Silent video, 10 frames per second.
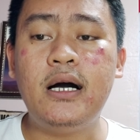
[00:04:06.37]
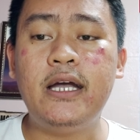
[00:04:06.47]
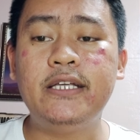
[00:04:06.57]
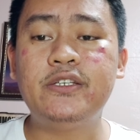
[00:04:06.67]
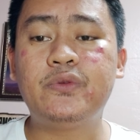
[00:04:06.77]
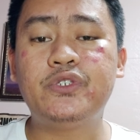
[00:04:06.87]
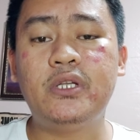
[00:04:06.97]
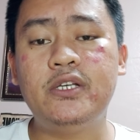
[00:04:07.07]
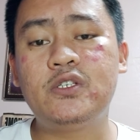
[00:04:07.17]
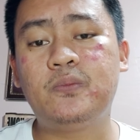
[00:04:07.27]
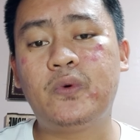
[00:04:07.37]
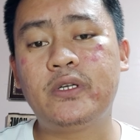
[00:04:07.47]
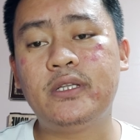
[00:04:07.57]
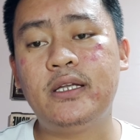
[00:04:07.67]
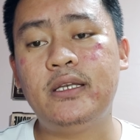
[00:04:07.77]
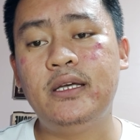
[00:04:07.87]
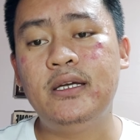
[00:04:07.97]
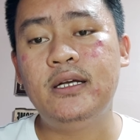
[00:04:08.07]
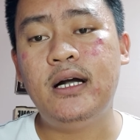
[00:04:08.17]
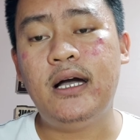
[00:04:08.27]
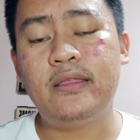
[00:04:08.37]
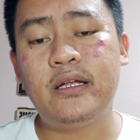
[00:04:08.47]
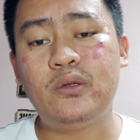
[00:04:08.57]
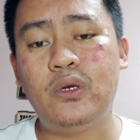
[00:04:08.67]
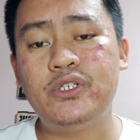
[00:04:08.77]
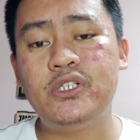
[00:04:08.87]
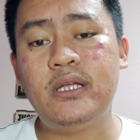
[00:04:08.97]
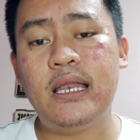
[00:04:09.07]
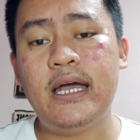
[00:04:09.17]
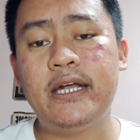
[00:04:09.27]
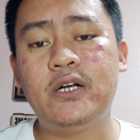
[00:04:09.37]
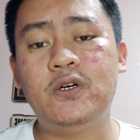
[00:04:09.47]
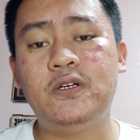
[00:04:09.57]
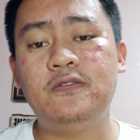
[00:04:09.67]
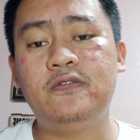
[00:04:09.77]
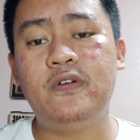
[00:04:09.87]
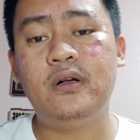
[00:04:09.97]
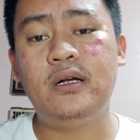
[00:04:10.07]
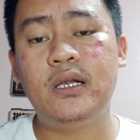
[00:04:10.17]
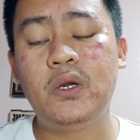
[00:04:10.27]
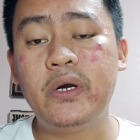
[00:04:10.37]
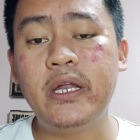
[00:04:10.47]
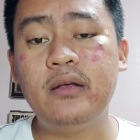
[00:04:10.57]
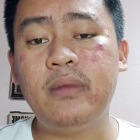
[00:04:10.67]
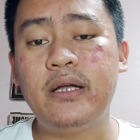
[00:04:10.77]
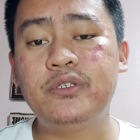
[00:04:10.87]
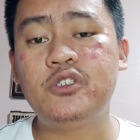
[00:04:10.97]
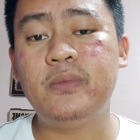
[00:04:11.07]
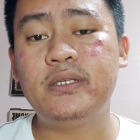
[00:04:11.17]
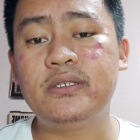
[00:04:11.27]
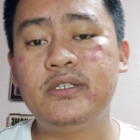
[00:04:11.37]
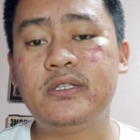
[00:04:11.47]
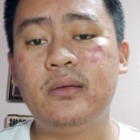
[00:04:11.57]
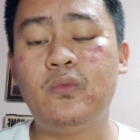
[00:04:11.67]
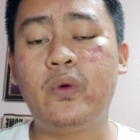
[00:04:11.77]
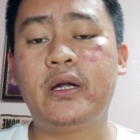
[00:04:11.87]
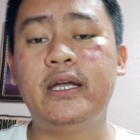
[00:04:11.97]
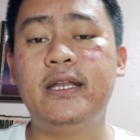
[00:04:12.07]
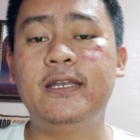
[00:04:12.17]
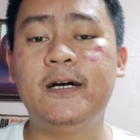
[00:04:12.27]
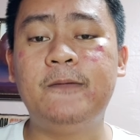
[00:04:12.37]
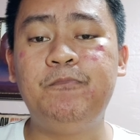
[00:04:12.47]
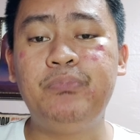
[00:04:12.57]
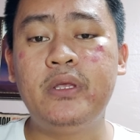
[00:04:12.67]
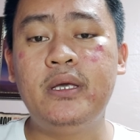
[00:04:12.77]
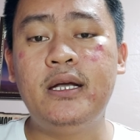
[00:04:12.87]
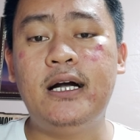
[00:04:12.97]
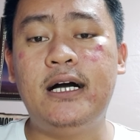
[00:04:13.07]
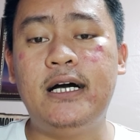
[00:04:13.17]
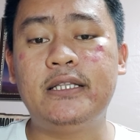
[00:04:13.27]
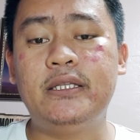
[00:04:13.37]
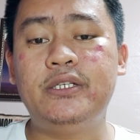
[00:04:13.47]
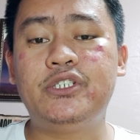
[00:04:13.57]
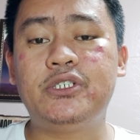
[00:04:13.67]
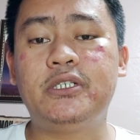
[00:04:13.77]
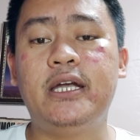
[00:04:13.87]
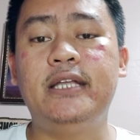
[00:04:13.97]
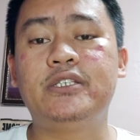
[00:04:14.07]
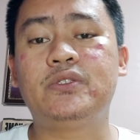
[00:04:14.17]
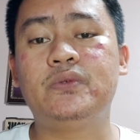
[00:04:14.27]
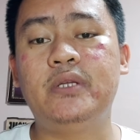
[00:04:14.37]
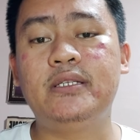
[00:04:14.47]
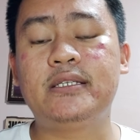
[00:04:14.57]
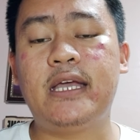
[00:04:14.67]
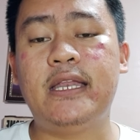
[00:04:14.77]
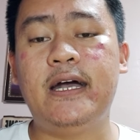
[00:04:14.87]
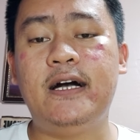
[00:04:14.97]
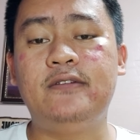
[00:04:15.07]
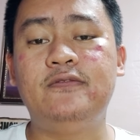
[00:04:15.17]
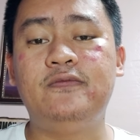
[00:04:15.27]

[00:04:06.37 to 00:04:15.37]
institutionally supported technology, the like of learning management system, wherein the teacher and students can have